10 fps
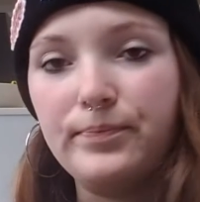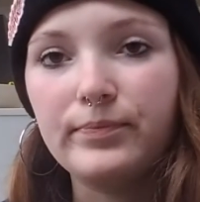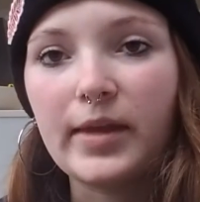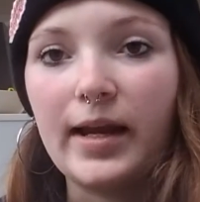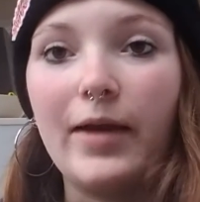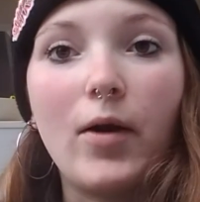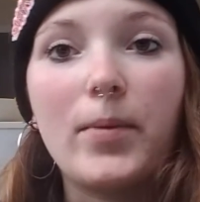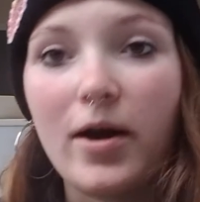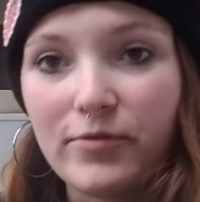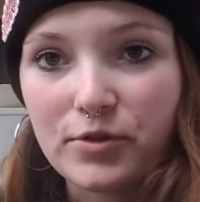clear up
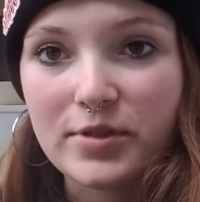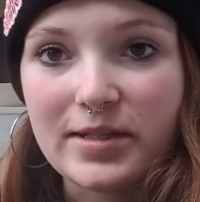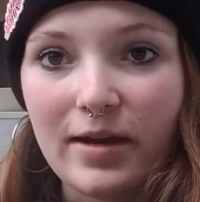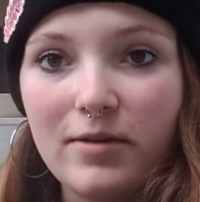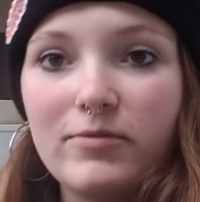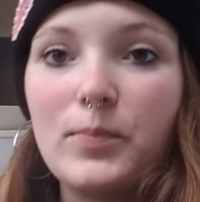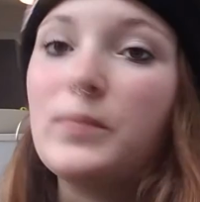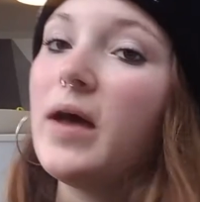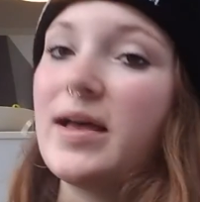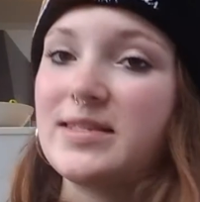after yourself.
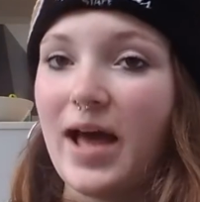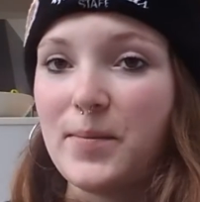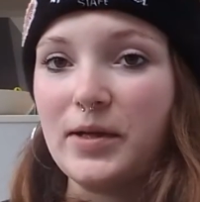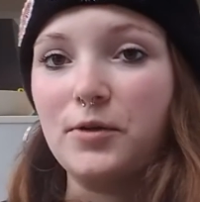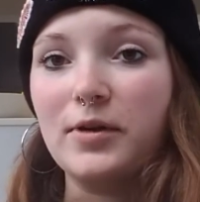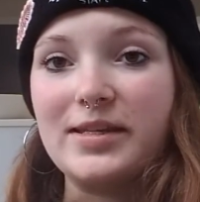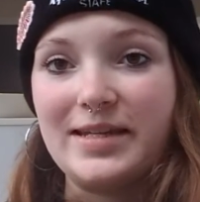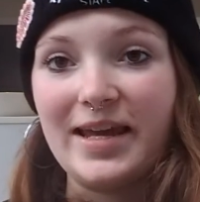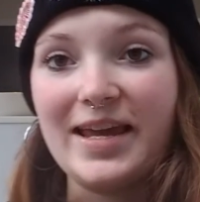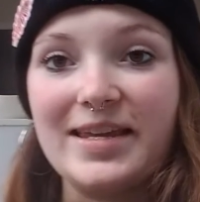As the habit and
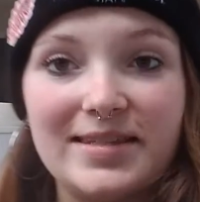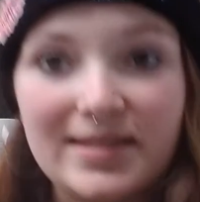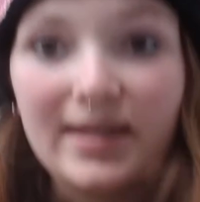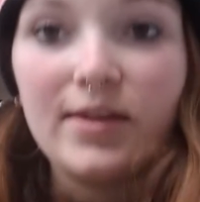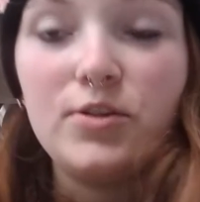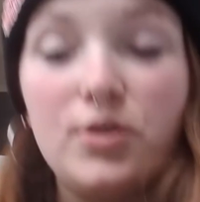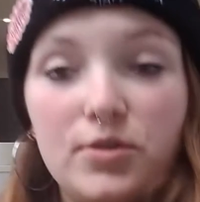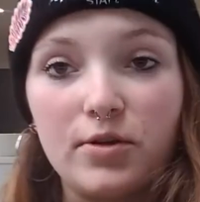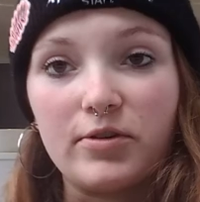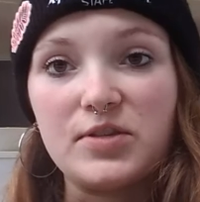quality is
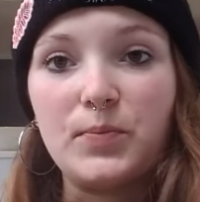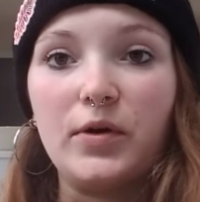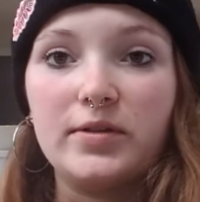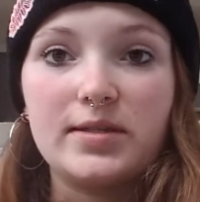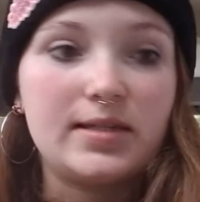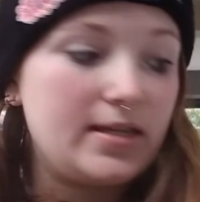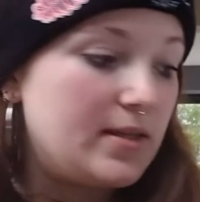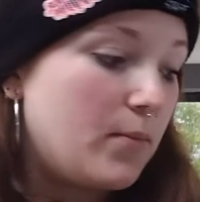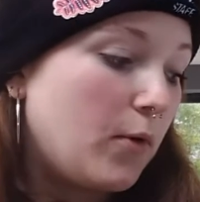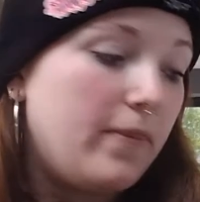choose your response,
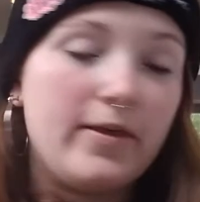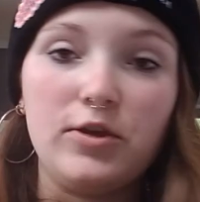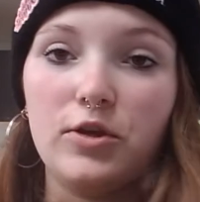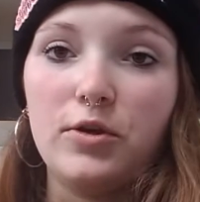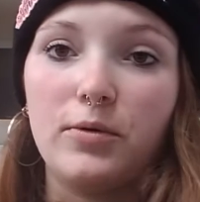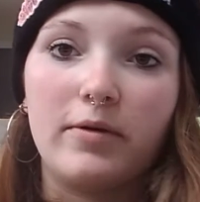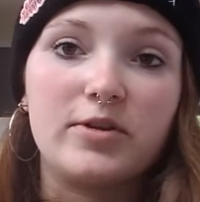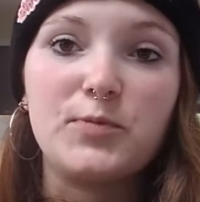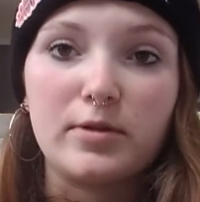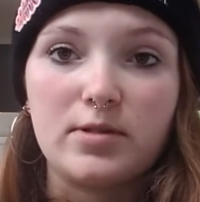it's important that you are
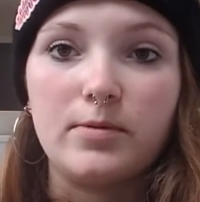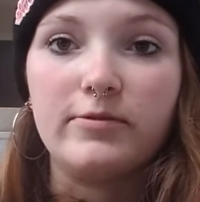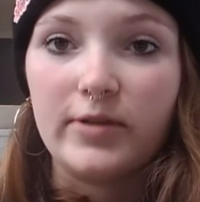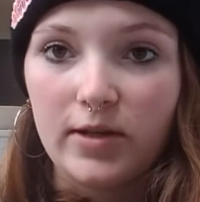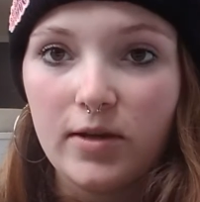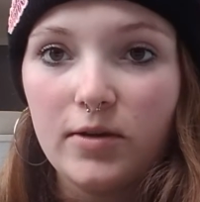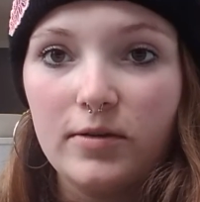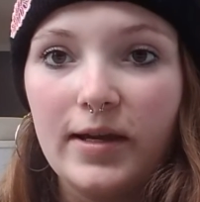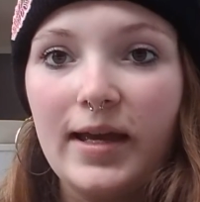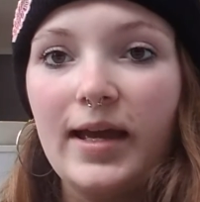responsible for
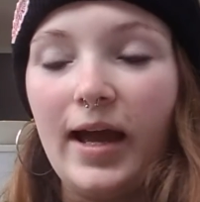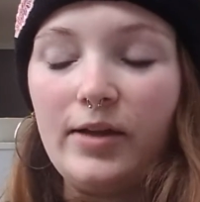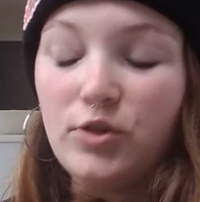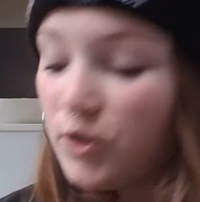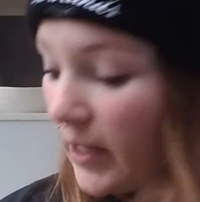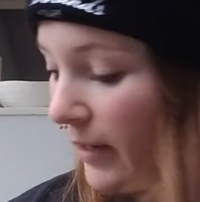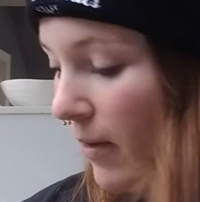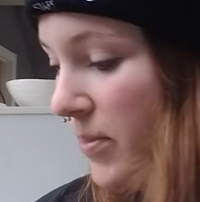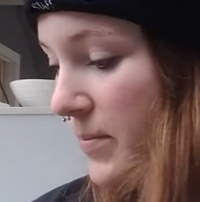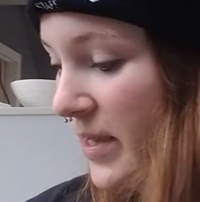you and you clear
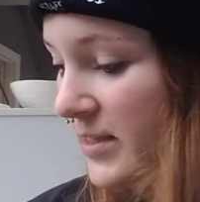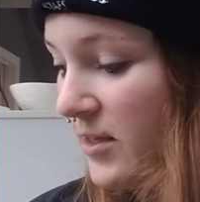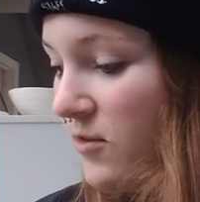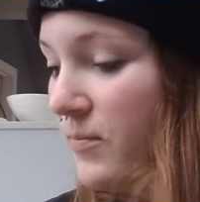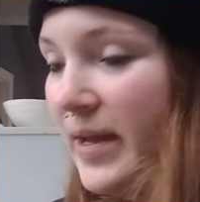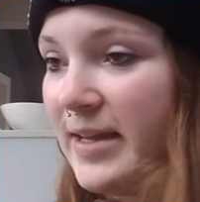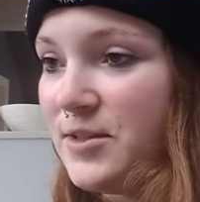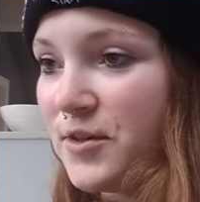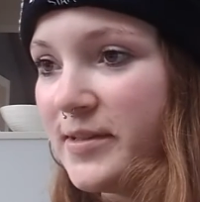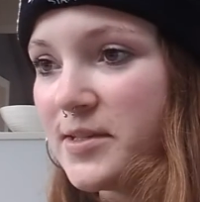up the mess that you've made
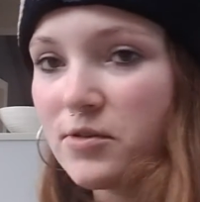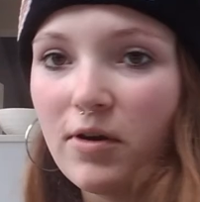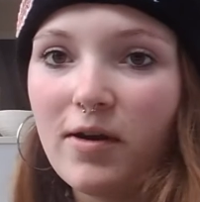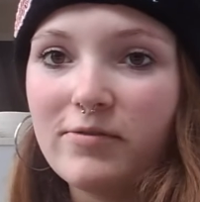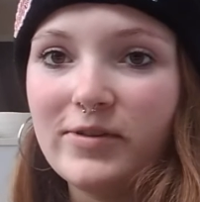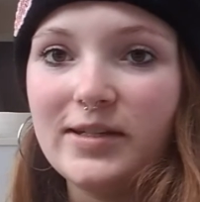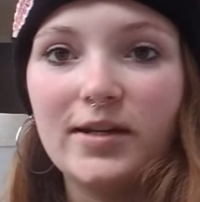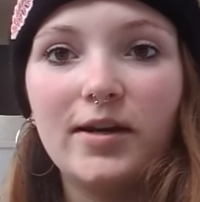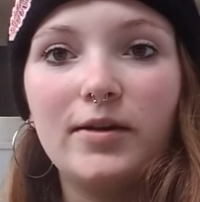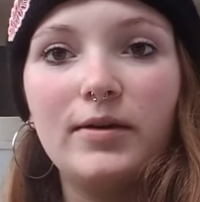during this craft
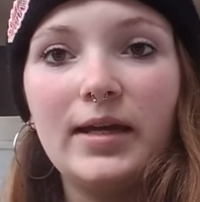video.